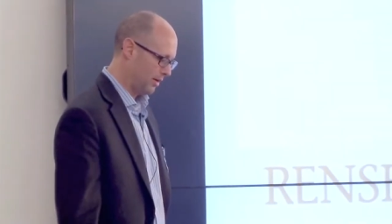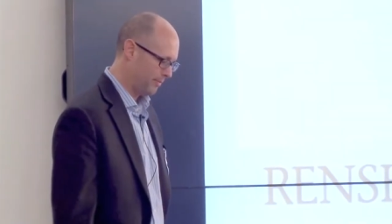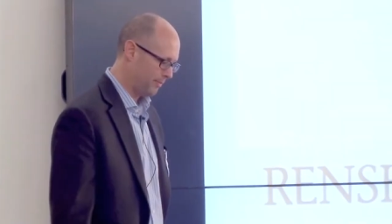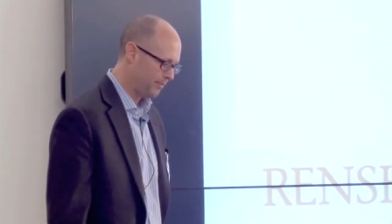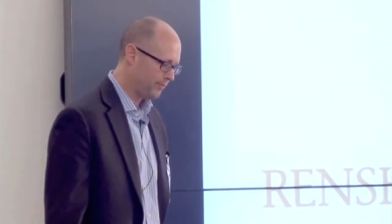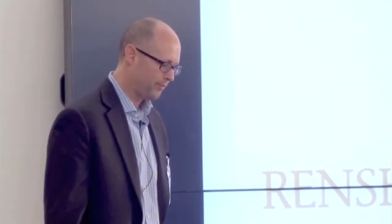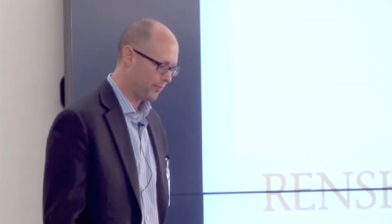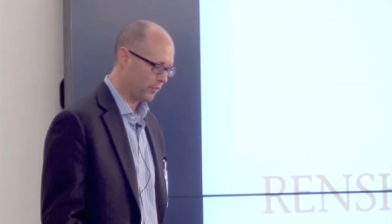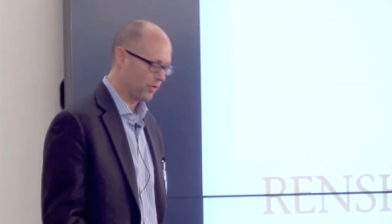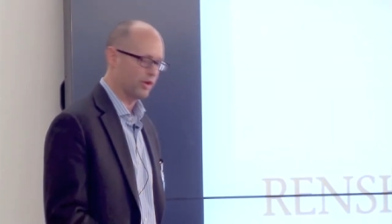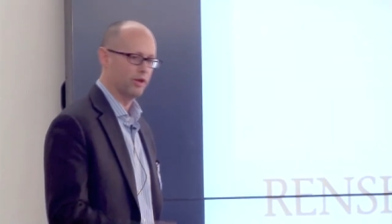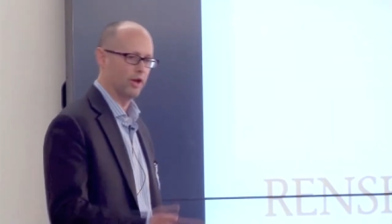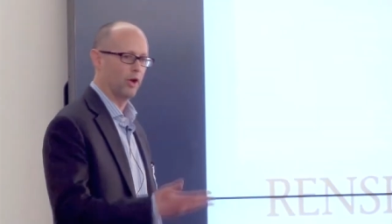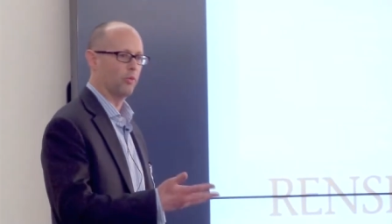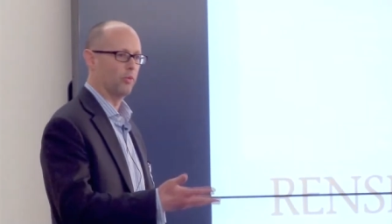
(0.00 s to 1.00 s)
uh,
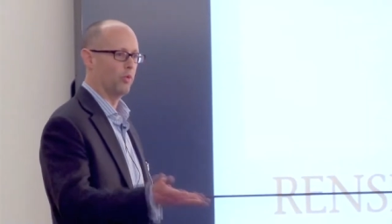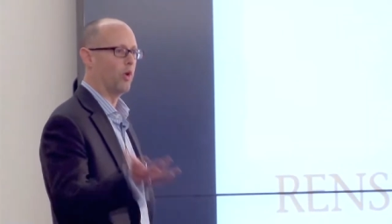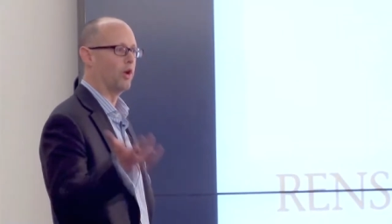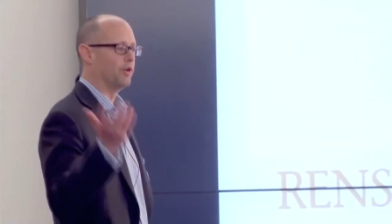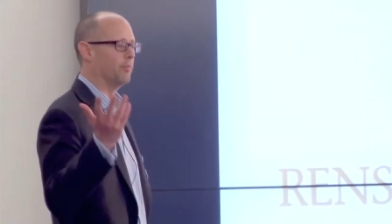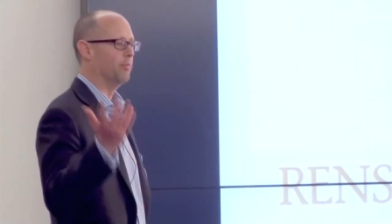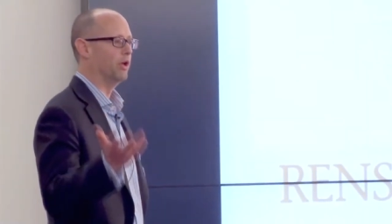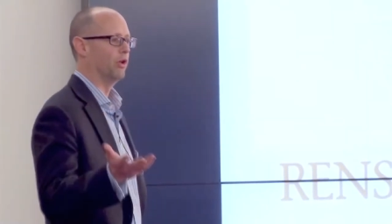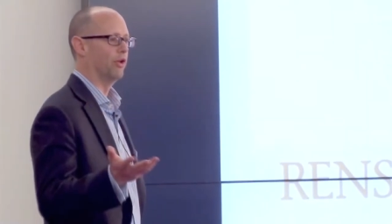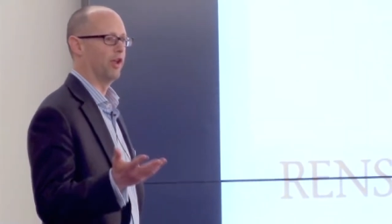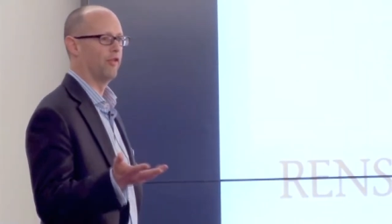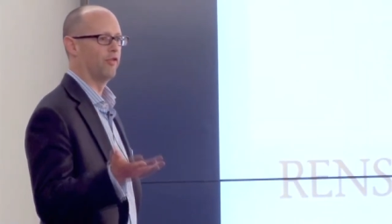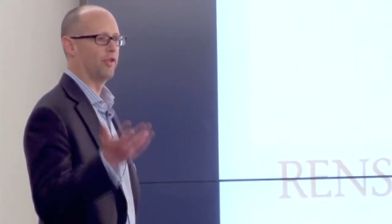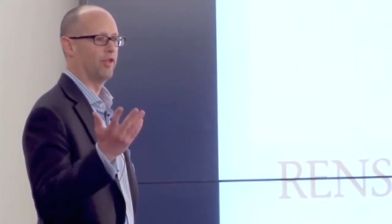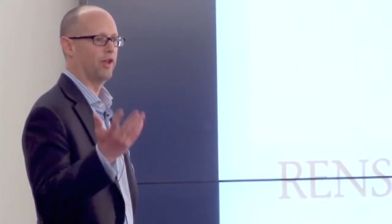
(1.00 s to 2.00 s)
you know, we want to build
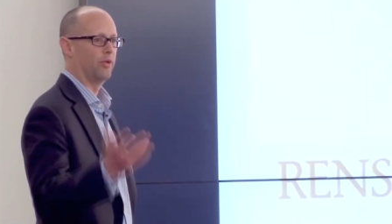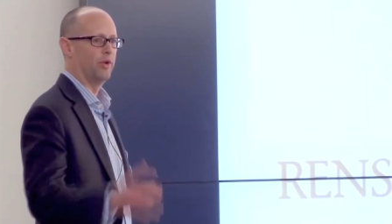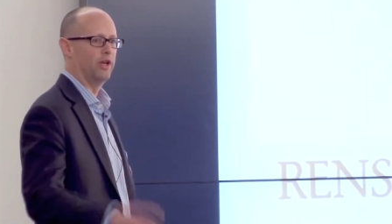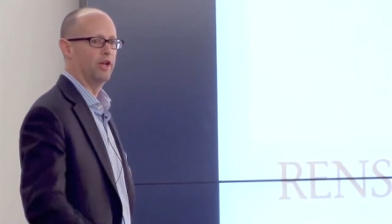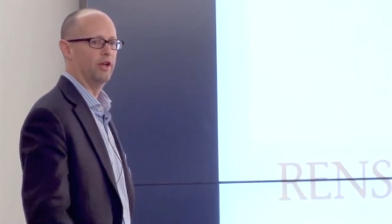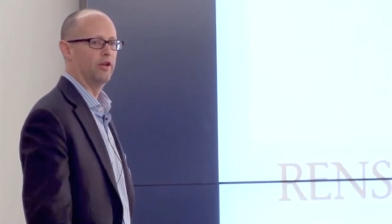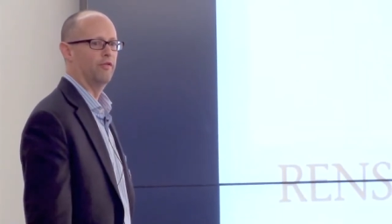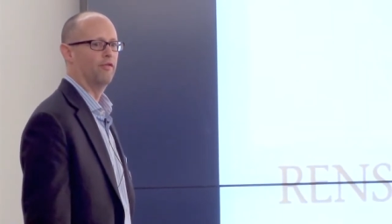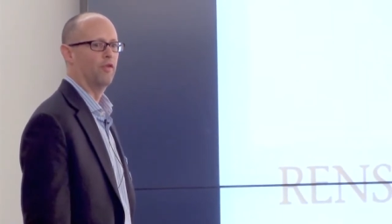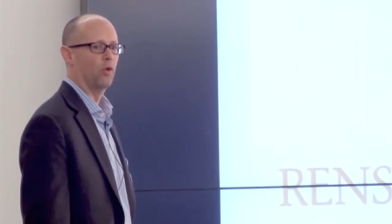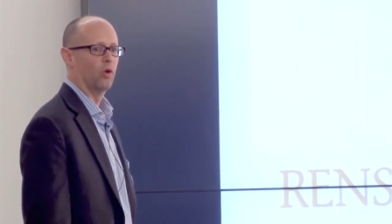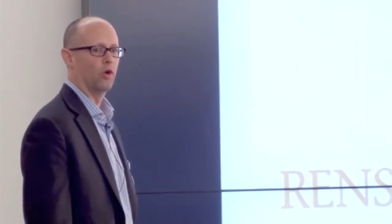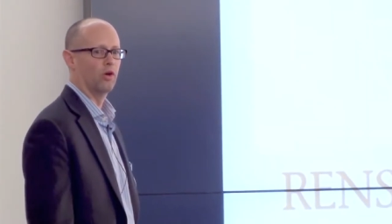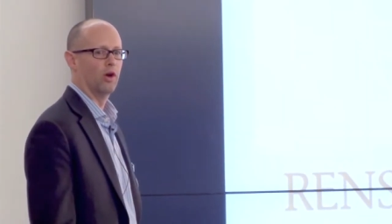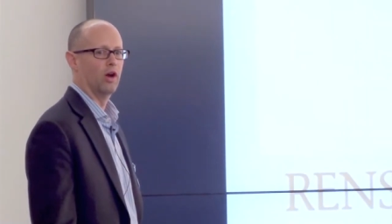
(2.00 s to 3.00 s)
everything we need
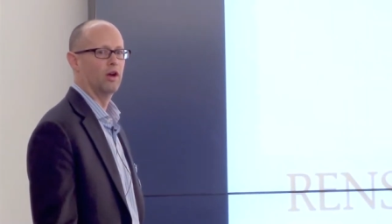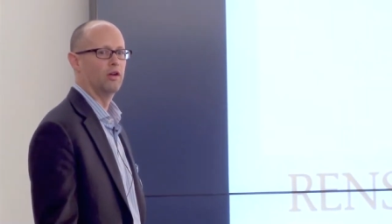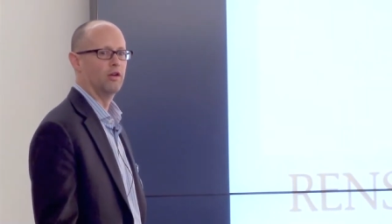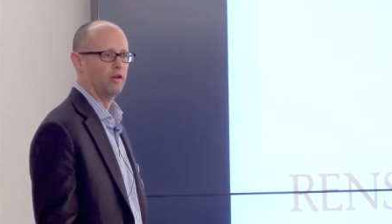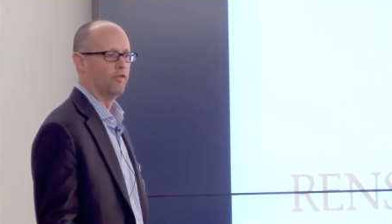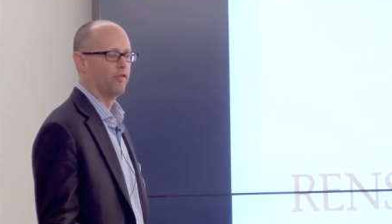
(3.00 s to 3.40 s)
for. Uh,